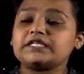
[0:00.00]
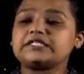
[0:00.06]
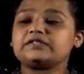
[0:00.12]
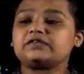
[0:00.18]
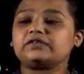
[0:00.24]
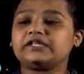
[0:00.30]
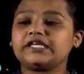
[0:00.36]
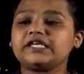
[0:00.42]

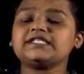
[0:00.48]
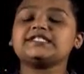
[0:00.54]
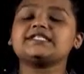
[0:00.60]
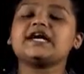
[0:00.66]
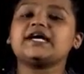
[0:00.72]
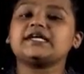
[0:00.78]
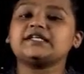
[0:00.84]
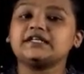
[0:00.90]
So these
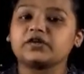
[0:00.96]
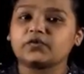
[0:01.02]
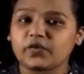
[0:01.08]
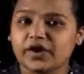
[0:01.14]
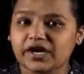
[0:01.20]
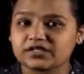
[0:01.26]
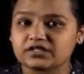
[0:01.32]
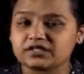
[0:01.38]
are the
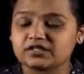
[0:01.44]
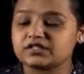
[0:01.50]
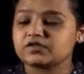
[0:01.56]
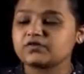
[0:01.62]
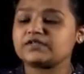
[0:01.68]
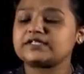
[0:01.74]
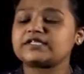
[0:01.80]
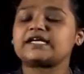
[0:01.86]

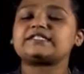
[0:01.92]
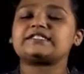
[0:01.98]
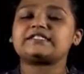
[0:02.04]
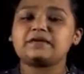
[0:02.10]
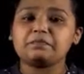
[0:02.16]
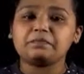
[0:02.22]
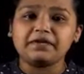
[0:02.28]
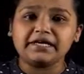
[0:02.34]
questions which are
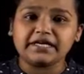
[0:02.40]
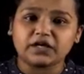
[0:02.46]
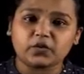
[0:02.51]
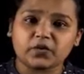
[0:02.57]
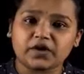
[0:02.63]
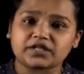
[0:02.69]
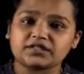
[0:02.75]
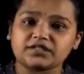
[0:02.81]
simple
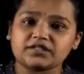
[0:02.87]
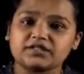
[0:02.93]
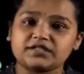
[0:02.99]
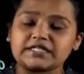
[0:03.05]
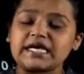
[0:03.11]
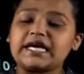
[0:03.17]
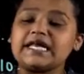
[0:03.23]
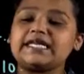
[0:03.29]

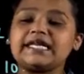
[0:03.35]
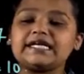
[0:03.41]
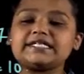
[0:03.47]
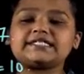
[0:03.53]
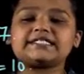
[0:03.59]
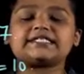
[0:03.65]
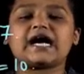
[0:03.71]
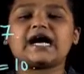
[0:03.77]
equations.
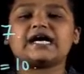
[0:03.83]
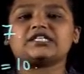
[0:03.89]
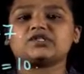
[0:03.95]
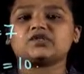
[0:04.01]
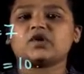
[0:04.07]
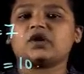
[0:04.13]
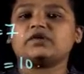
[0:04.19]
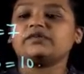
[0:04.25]
Let's start
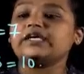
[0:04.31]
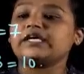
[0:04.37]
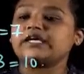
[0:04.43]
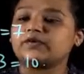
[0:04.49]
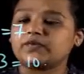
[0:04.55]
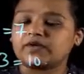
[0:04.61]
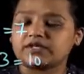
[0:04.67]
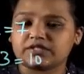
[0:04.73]
solving
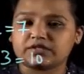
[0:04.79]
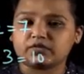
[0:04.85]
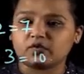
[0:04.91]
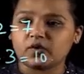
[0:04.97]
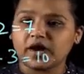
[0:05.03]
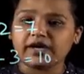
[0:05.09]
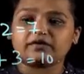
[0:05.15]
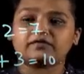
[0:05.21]
equation
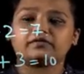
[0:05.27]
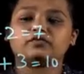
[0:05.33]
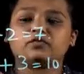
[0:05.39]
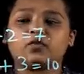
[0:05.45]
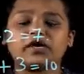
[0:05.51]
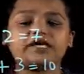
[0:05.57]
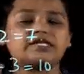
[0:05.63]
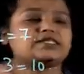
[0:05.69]
1.
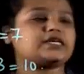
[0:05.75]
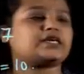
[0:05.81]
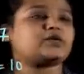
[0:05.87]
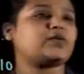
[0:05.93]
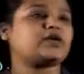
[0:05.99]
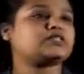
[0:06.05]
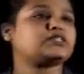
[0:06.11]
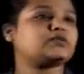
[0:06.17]
What is
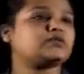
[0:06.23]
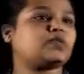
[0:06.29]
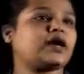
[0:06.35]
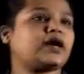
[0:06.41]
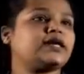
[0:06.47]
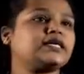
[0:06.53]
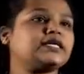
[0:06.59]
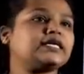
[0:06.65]
equation
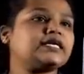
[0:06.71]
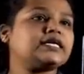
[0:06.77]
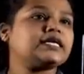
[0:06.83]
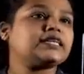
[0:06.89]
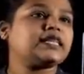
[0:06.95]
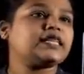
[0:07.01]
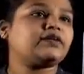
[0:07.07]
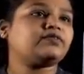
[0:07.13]
1?
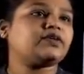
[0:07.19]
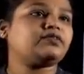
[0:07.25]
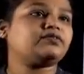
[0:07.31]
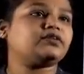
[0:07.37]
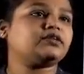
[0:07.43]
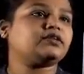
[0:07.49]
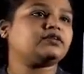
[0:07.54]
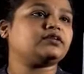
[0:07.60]
They have
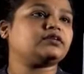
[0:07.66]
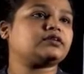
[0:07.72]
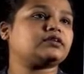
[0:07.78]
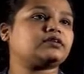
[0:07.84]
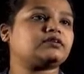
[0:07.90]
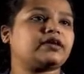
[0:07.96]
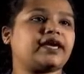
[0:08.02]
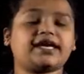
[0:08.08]
given
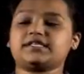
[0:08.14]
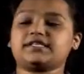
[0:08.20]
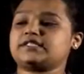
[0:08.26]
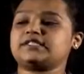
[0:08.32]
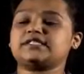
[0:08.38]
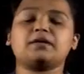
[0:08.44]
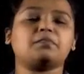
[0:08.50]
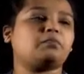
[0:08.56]

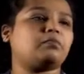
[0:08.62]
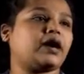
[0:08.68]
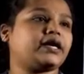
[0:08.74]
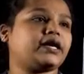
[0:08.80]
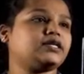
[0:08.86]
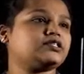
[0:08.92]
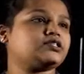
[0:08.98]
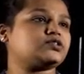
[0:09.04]
x
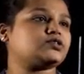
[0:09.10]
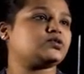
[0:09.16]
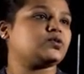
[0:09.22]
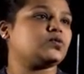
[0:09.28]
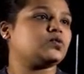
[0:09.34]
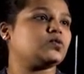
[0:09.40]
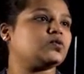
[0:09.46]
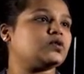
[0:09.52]
minus 2
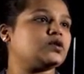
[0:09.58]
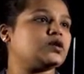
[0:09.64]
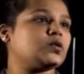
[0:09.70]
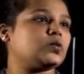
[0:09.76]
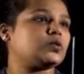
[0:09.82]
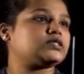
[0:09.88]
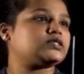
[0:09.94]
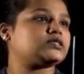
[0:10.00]

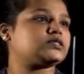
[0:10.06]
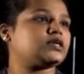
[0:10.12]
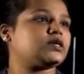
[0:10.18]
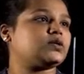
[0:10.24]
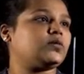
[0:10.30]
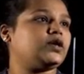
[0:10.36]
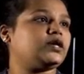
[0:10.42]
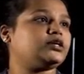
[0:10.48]
which is
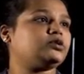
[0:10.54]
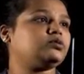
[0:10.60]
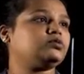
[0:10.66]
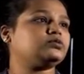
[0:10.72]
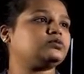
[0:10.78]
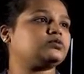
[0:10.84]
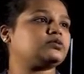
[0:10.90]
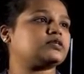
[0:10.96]
equal to
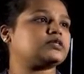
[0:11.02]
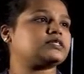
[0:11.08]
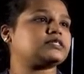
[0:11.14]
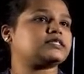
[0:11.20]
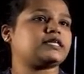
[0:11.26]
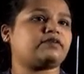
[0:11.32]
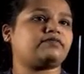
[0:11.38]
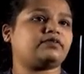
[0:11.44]

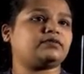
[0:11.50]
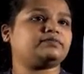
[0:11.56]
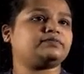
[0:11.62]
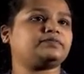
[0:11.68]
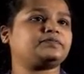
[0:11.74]
7.